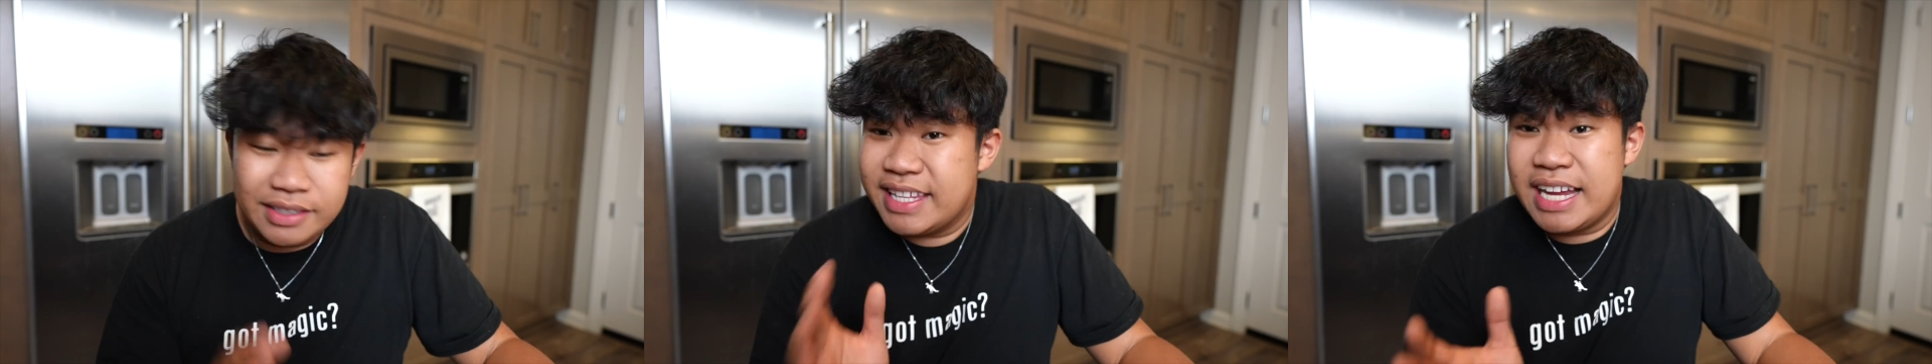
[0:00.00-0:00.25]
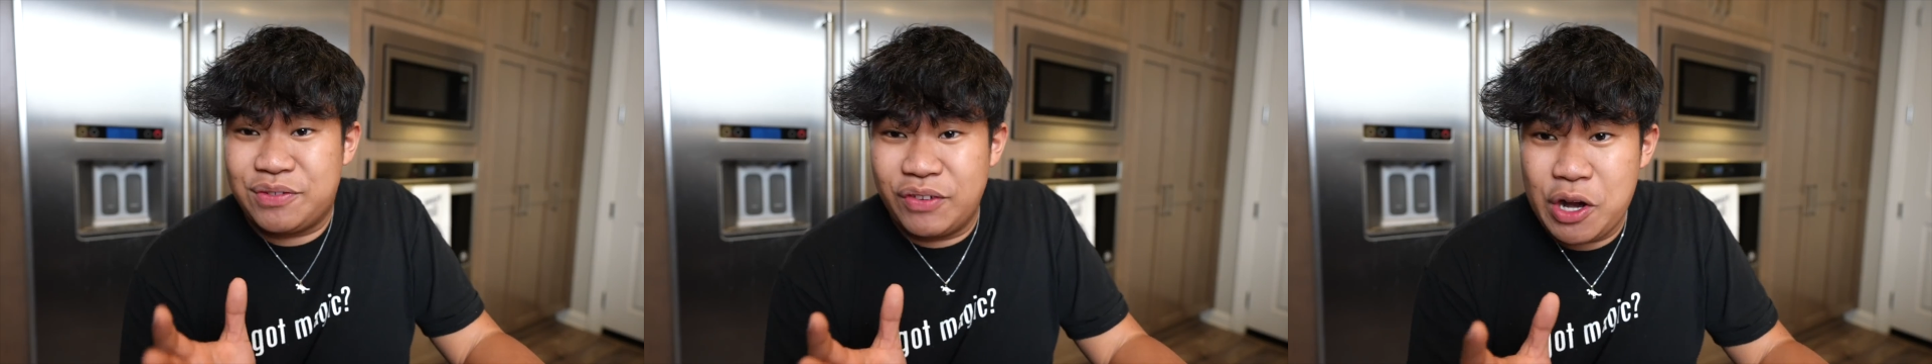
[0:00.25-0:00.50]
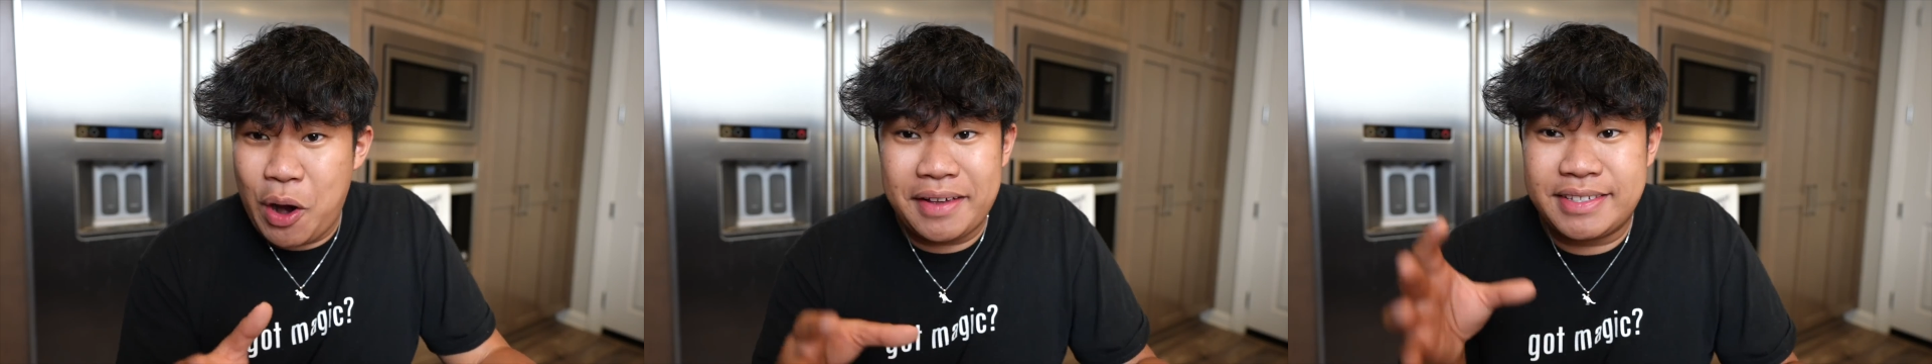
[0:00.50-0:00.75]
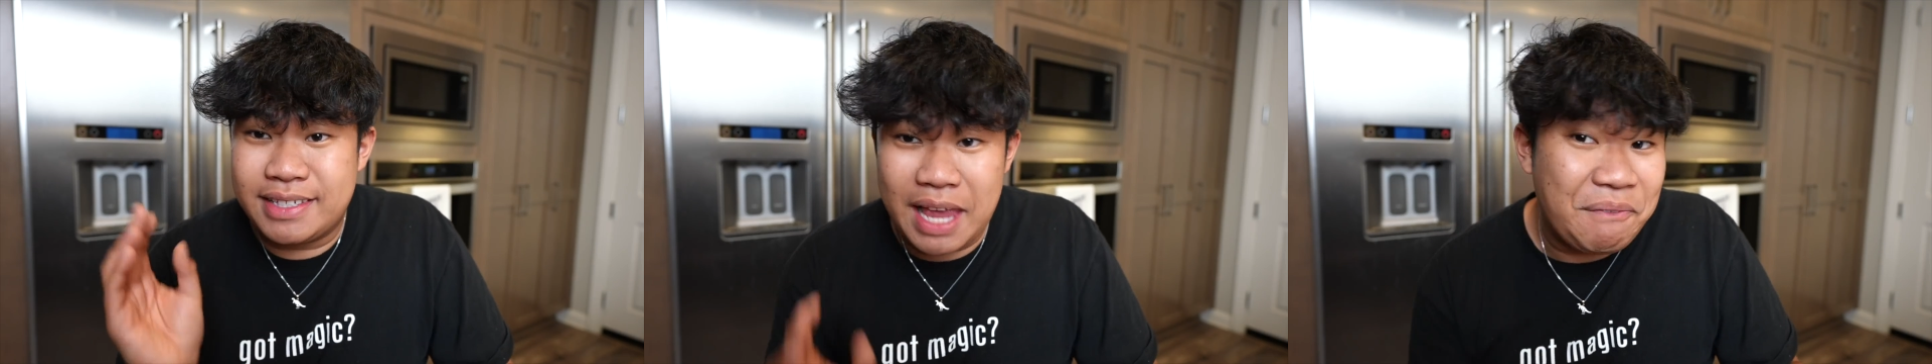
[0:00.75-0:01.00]
This next video
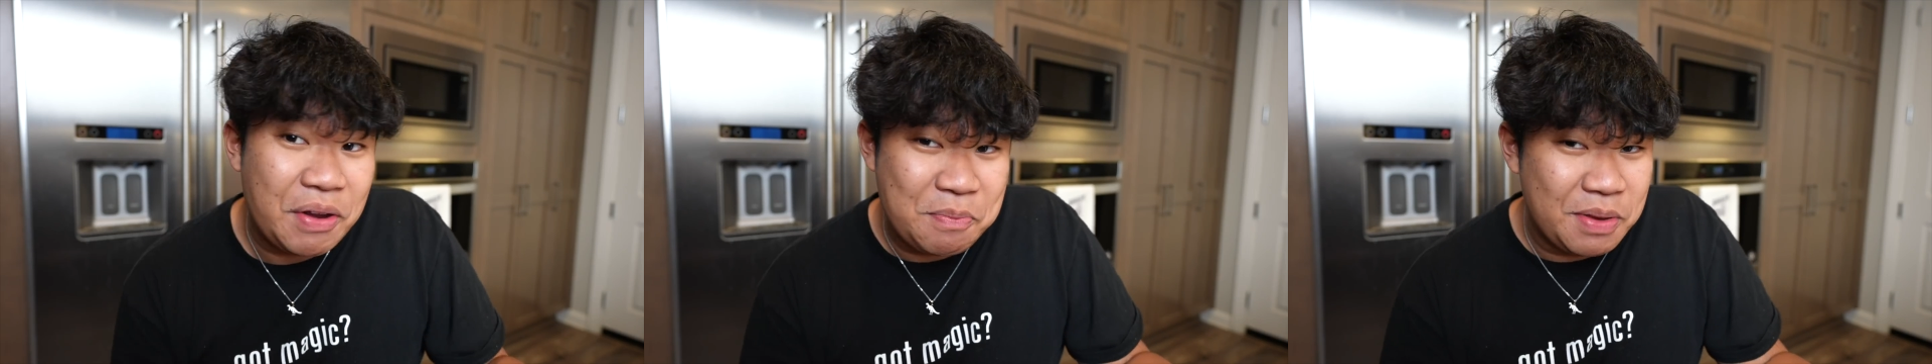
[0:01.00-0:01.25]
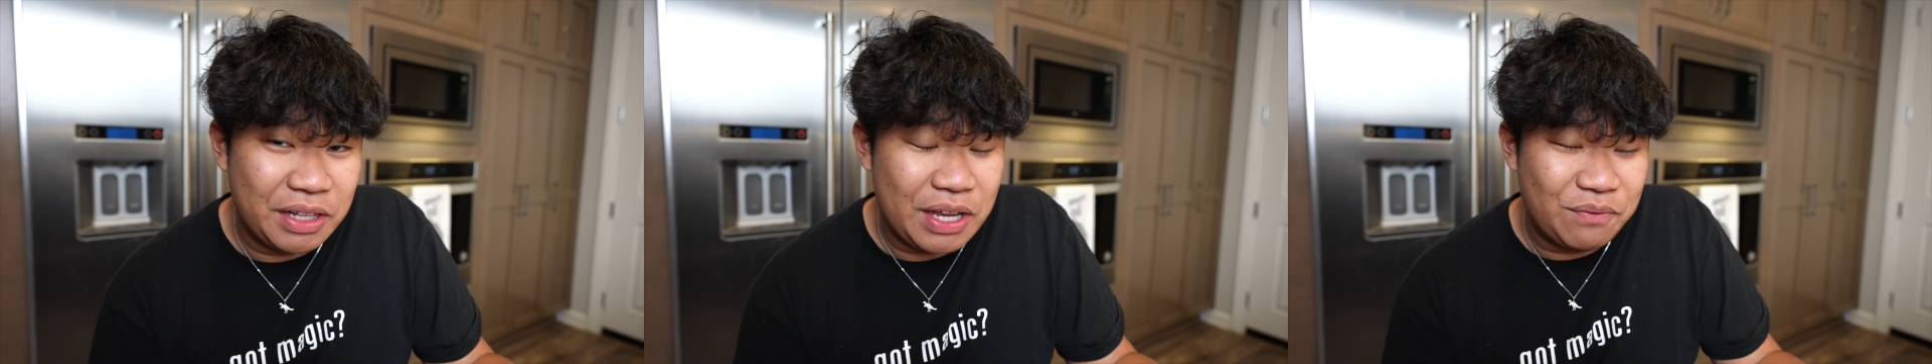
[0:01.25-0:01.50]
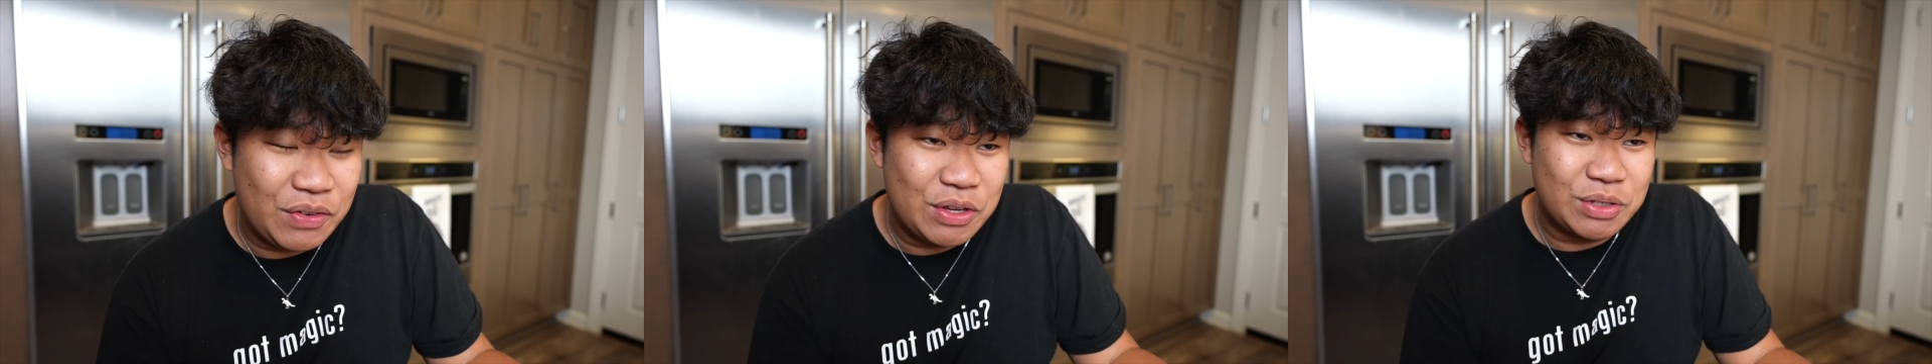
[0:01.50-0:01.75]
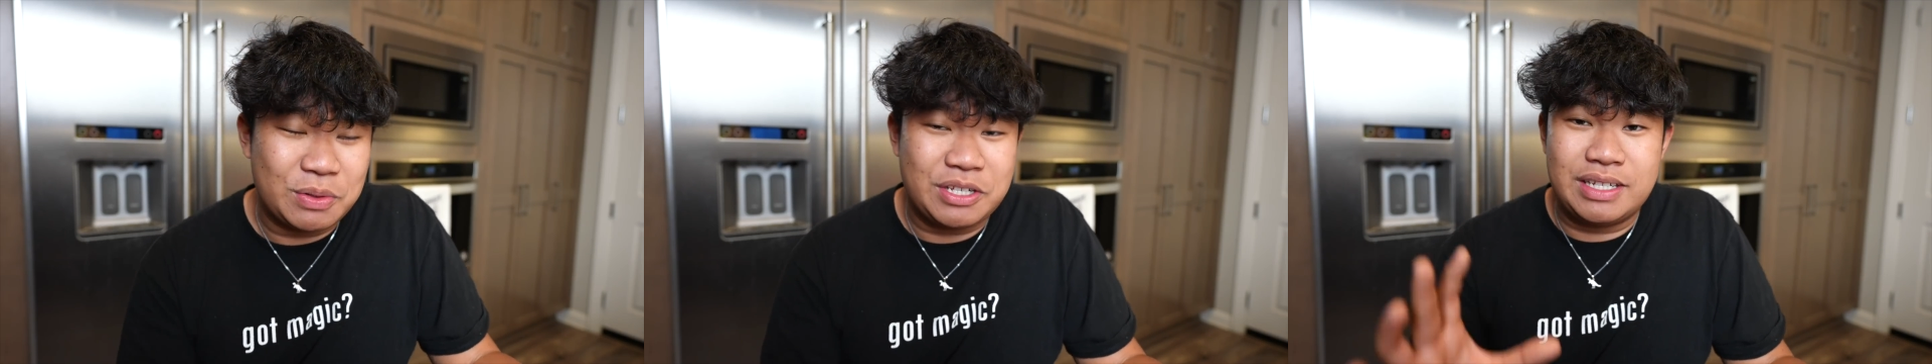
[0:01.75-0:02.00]
has 7 million
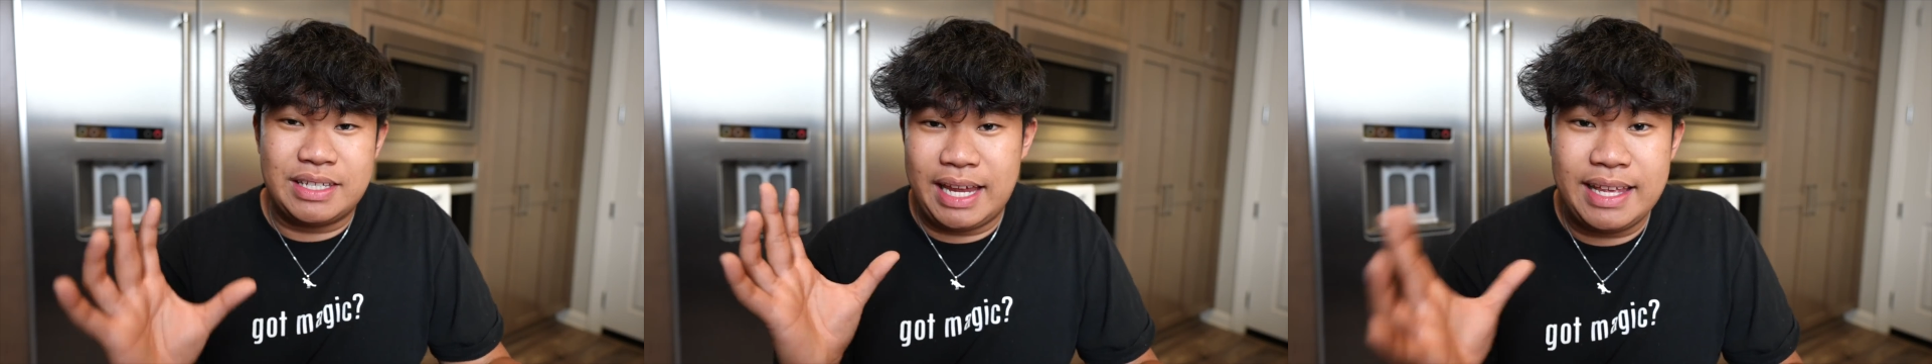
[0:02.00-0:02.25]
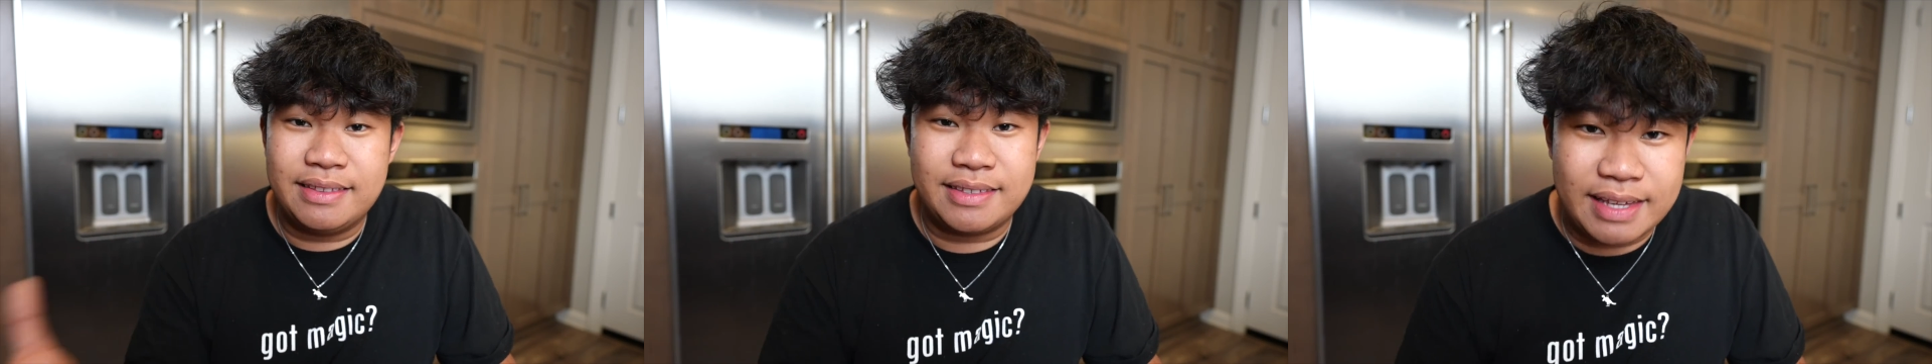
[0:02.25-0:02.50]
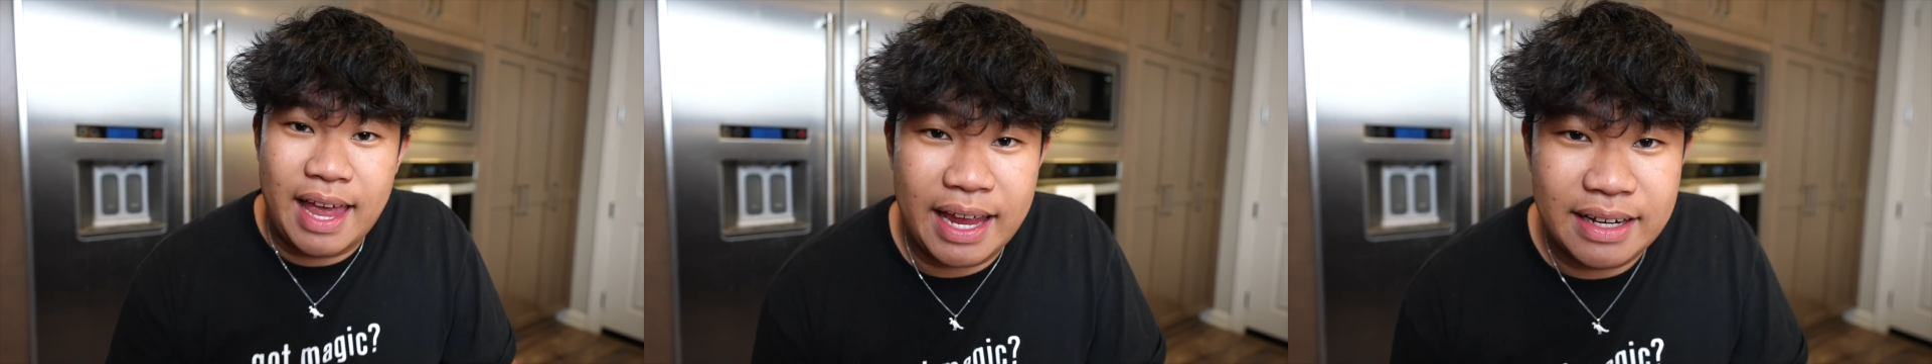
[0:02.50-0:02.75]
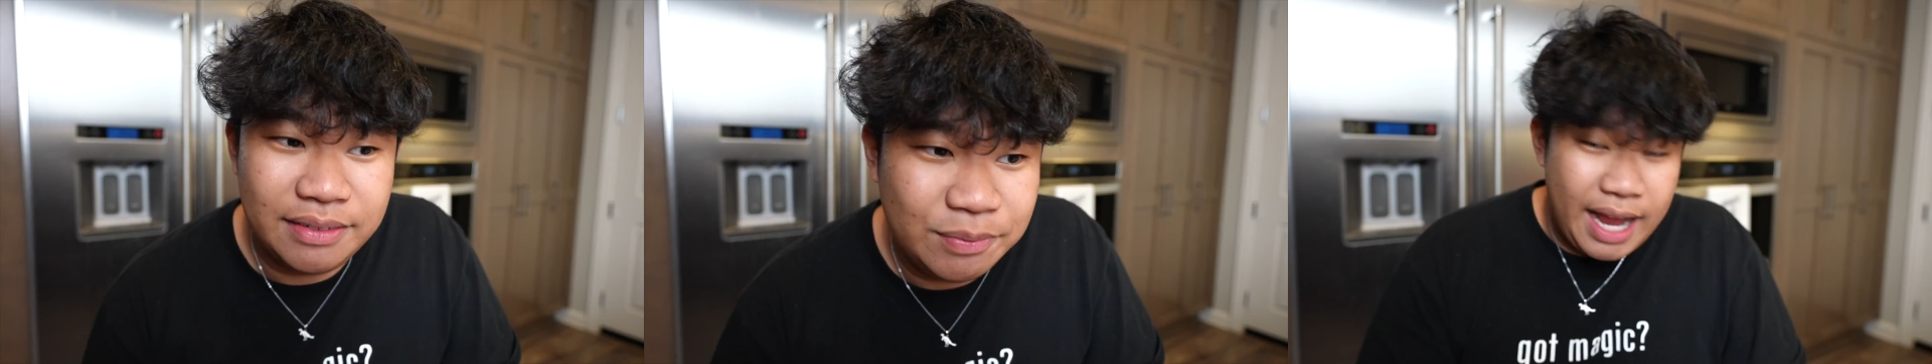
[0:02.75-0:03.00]
views, which is
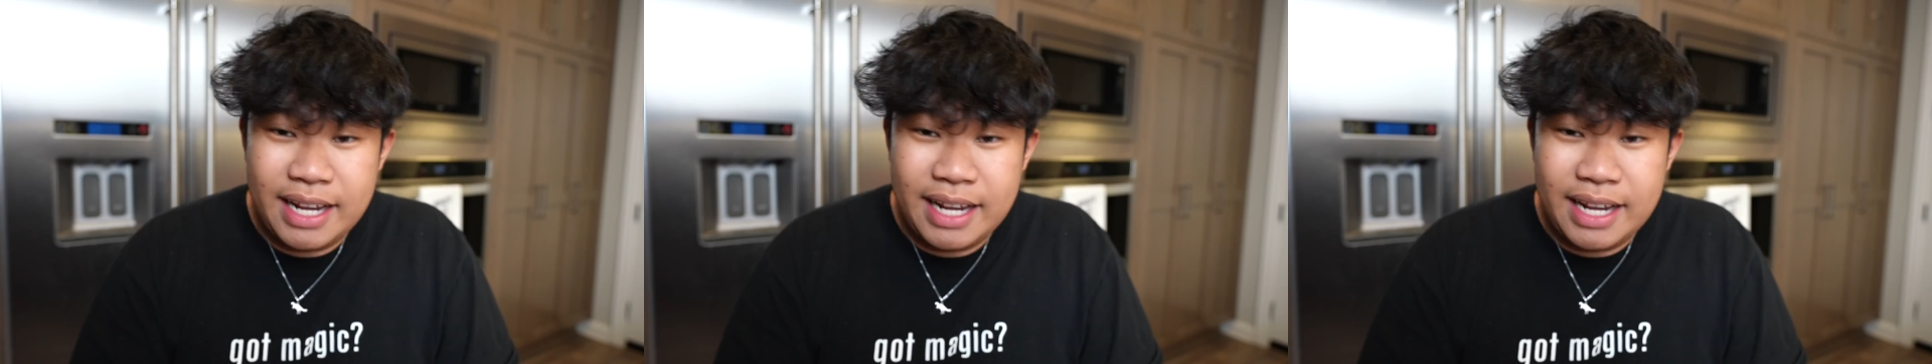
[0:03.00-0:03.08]
insane.